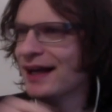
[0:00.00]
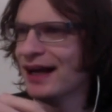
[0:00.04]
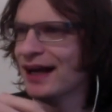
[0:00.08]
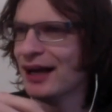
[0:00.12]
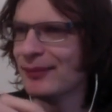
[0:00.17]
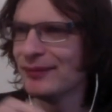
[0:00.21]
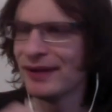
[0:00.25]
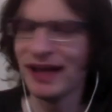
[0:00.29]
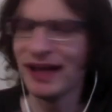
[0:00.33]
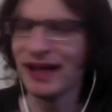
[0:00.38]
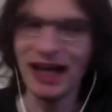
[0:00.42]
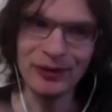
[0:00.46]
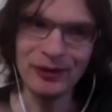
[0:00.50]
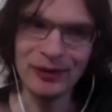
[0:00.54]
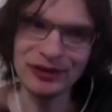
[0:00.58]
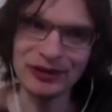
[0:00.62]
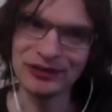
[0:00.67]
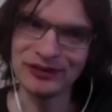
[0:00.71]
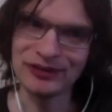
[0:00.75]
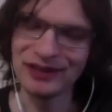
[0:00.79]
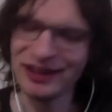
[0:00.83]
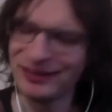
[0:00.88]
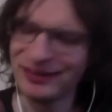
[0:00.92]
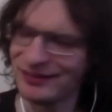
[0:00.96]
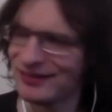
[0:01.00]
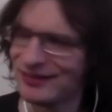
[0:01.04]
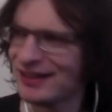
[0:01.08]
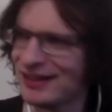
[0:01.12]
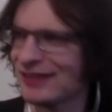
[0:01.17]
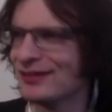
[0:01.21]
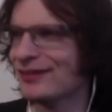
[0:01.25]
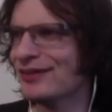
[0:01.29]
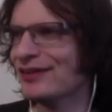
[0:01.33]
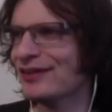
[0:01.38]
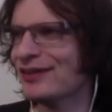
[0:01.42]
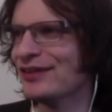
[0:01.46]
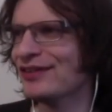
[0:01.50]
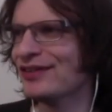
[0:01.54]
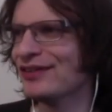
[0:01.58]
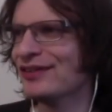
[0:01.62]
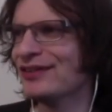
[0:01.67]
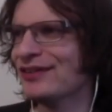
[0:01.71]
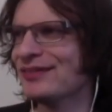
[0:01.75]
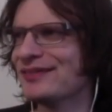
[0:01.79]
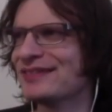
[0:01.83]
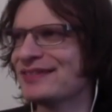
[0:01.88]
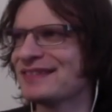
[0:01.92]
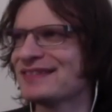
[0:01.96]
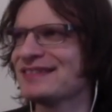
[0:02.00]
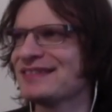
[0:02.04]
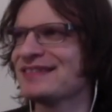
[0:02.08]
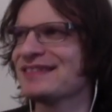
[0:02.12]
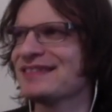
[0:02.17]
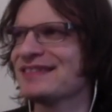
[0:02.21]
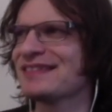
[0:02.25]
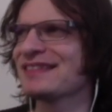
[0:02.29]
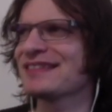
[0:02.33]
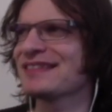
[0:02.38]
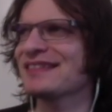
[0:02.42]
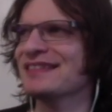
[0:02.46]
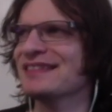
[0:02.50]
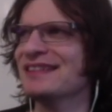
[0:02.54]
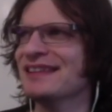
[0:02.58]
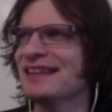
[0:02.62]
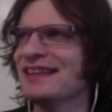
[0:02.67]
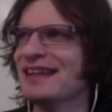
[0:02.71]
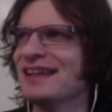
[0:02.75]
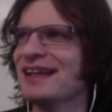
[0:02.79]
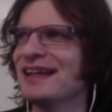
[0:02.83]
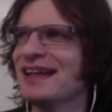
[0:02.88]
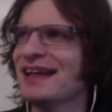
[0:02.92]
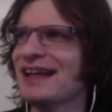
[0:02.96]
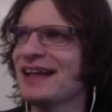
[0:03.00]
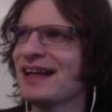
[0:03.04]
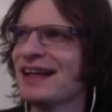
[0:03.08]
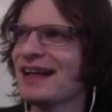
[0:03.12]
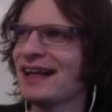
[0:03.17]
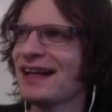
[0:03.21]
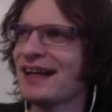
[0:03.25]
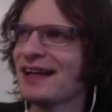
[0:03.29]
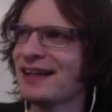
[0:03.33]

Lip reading: How we do that, coming very soon. So